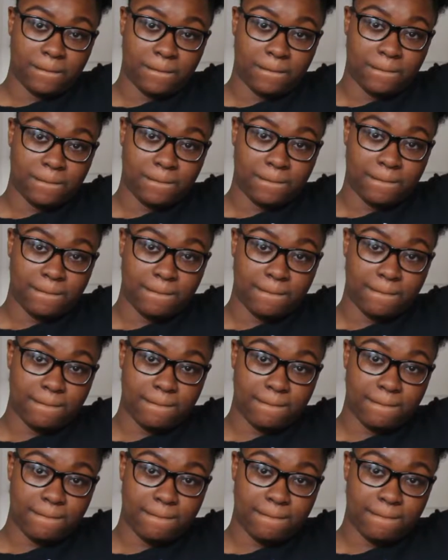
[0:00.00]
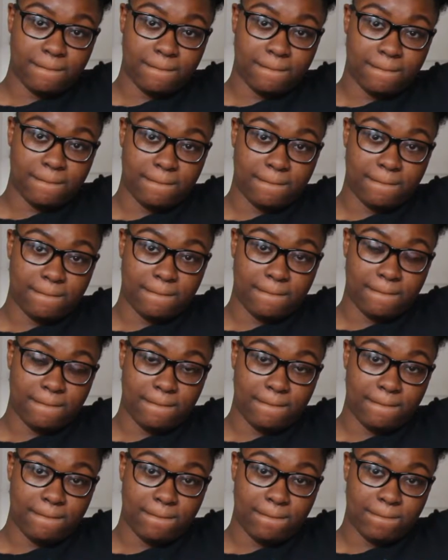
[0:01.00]

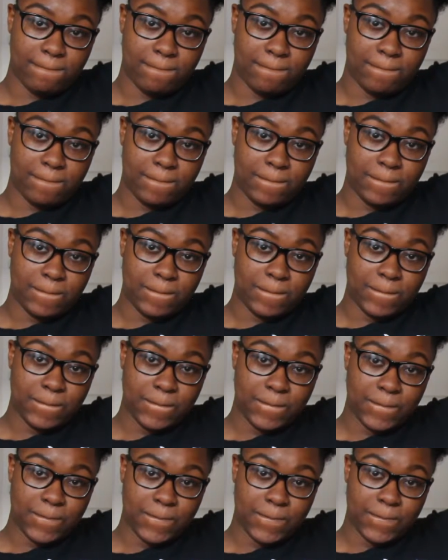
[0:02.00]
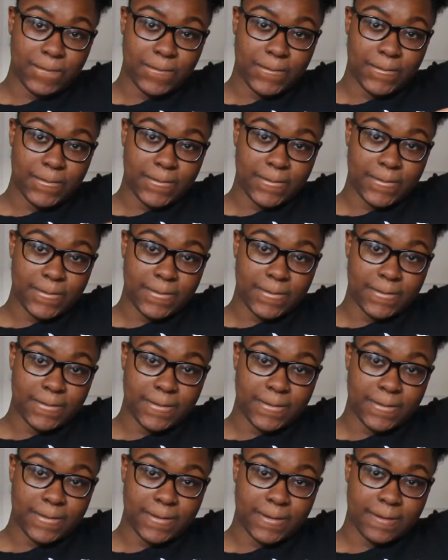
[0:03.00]

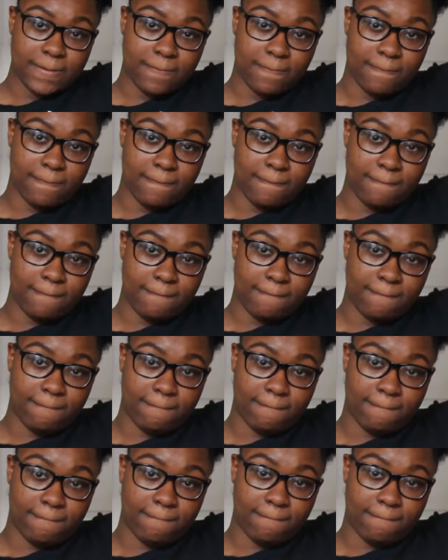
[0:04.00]
The person shown says nothing.